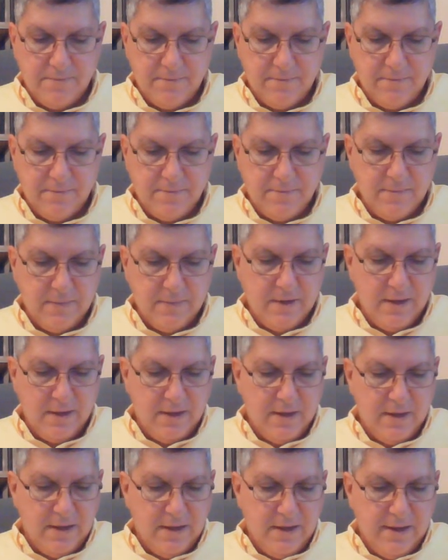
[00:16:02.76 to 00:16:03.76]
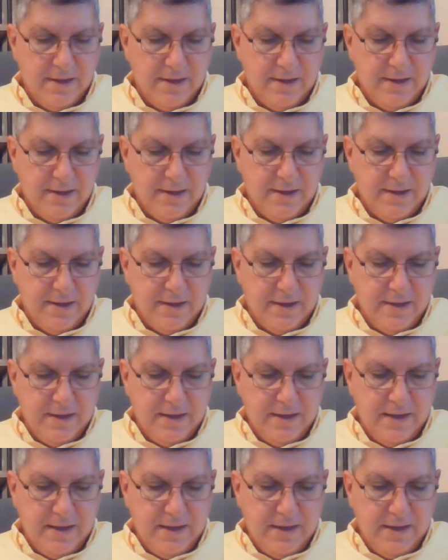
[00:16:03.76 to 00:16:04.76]

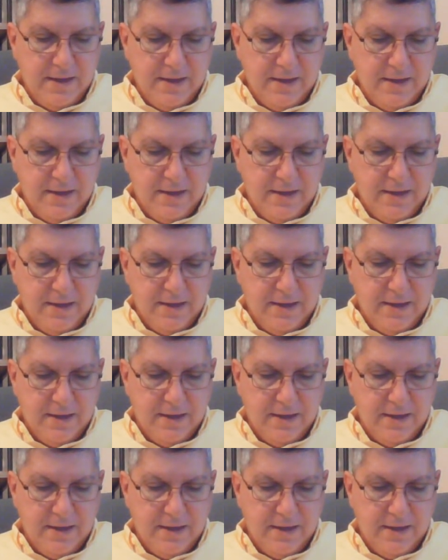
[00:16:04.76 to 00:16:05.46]
No one is speaking in this clip.